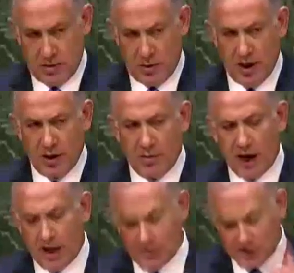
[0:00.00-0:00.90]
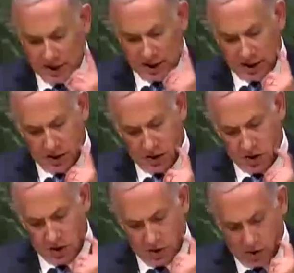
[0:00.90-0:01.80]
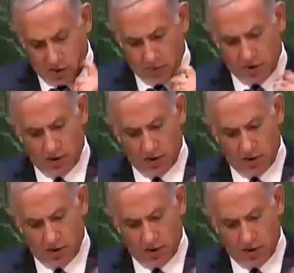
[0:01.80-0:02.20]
We hear mobs today in Europe